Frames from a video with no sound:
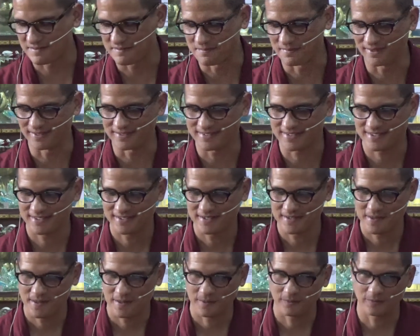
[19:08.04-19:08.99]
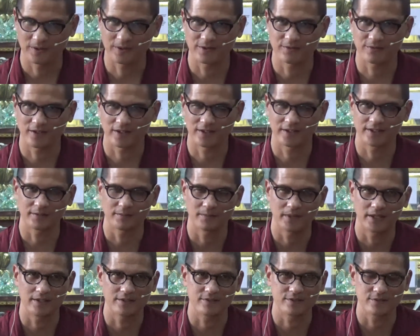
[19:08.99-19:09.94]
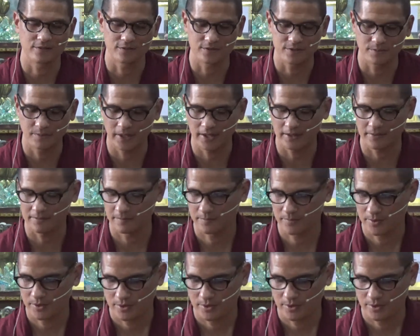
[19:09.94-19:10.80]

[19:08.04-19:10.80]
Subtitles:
but when he finally made it to Tibet,